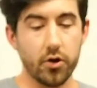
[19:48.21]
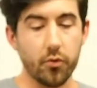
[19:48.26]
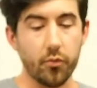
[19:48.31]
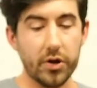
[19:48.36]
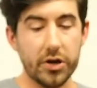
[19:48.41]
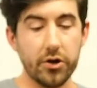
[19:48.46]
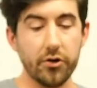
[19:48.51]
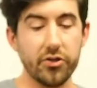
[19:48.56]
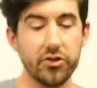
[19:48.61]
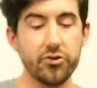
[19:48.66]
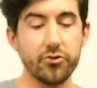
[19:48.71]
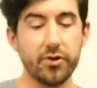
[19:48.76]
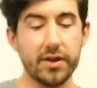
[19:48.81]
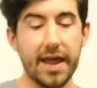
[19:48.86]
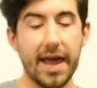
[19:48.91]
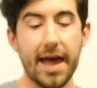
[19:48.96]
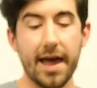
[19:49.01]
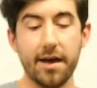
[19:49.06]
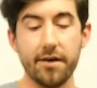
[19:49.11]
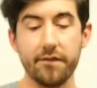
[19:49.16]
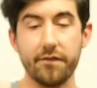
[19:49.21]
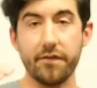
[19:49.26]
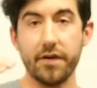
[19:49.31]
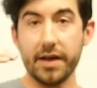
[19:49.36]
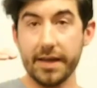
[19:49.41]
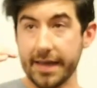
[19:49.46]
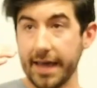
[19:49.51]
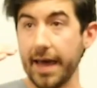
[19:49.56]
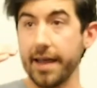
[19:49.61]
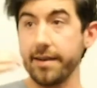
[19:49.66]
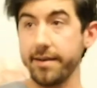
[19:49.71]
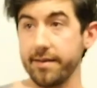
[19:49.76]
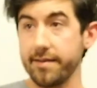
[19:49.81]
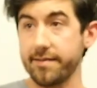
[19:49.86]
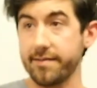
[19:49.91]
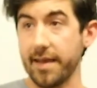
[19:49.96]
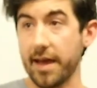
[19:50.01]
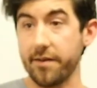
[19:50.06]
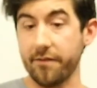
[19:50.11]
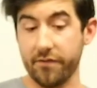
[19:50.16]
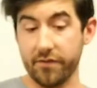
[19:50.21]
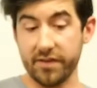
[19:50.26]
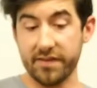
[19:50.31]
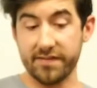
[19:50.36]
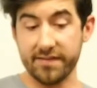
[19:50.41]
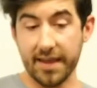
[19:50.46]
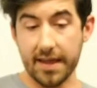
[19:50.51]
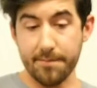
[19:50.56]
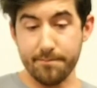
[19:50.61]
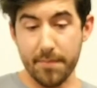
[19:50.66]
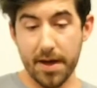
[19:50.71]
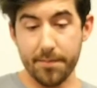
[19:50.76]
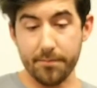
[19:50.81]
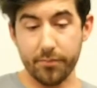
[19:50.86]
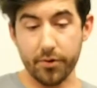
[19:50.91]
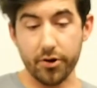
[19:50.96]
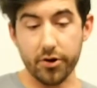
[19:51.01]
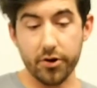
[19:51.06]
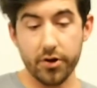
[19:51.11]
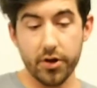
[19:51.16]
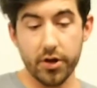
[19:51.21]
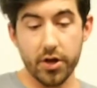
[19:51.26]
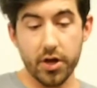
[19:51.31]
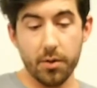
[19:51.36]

We know that you can have a get and a set for the same member,